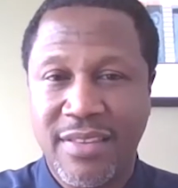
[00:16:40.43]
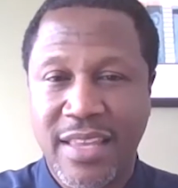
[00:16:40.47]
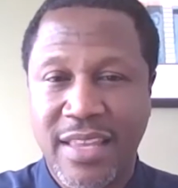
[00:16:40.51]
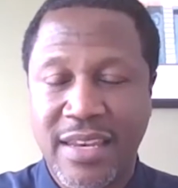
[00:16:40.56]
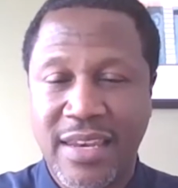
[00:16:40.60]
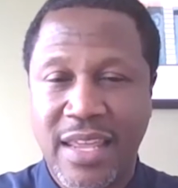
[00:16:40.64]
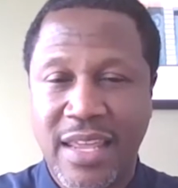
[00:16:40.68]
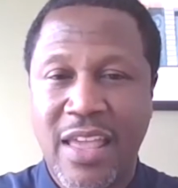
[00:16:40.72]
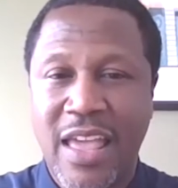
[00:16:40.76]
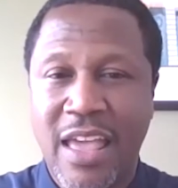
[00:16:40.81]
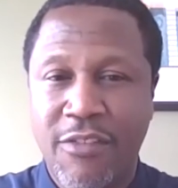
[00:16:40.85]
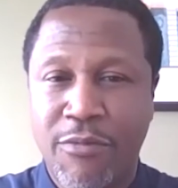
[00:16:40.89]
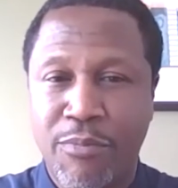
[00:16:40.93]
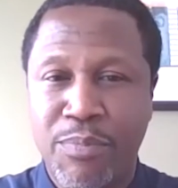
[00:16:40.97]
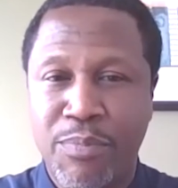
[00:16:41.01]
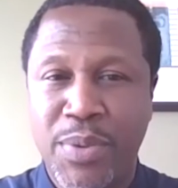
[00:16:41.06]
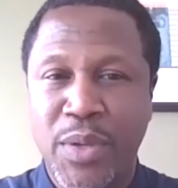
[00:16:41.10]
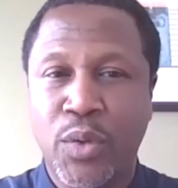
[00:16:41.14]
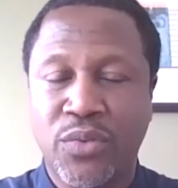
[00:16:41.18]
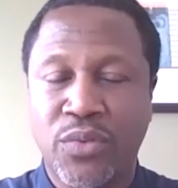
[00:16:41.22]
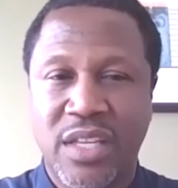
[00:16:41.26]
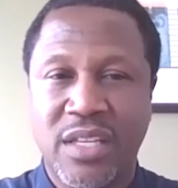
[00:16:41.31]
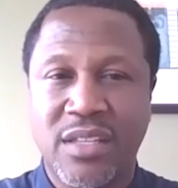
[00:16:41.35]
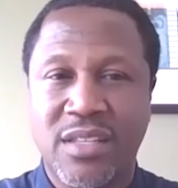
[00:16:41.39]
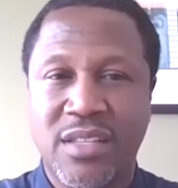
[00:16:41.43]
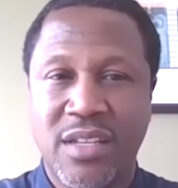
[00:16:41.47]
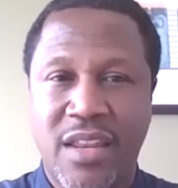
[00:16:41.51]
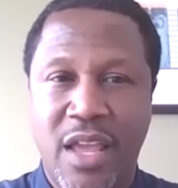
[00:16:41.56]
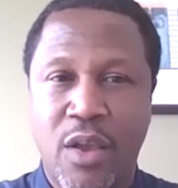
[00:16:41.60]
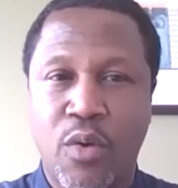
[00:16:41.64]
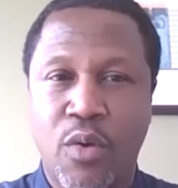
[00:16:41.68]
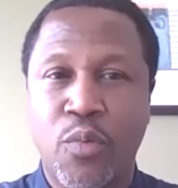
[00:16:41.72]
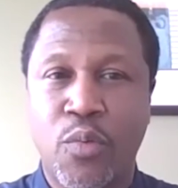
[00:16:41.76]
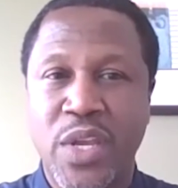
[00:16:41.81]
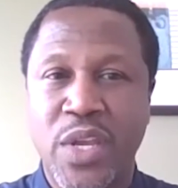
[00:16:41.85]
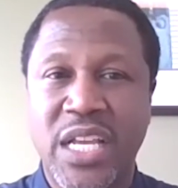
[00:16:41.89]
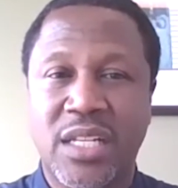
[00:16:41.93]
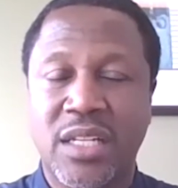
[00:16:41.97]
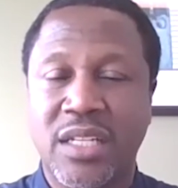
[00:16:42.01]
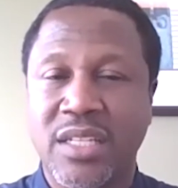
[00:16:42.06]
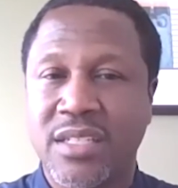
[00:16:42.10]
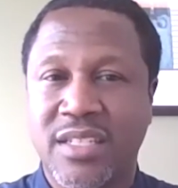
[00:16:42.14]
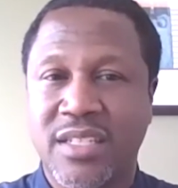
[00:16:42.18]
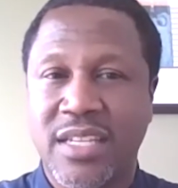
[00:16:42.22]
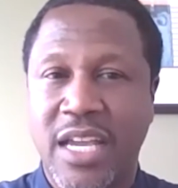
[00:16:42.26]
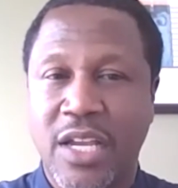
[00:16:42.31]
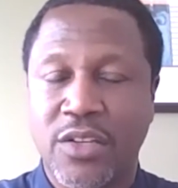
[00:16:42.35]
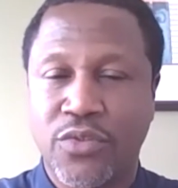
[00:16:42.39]
that they have built into their weekly
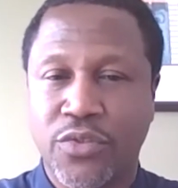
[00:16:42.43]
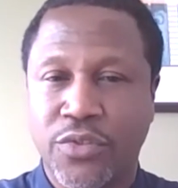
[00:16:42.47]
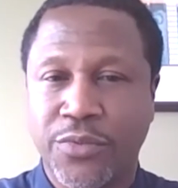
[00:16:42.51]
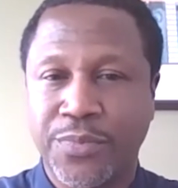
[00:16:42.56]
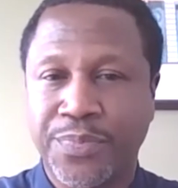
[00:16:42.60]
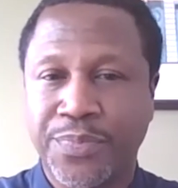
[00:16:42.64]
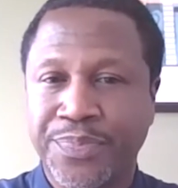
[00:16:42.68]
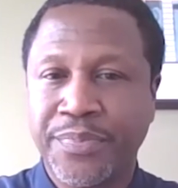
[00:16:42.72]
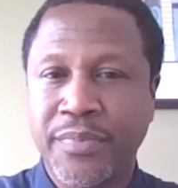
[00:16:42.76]
schedule.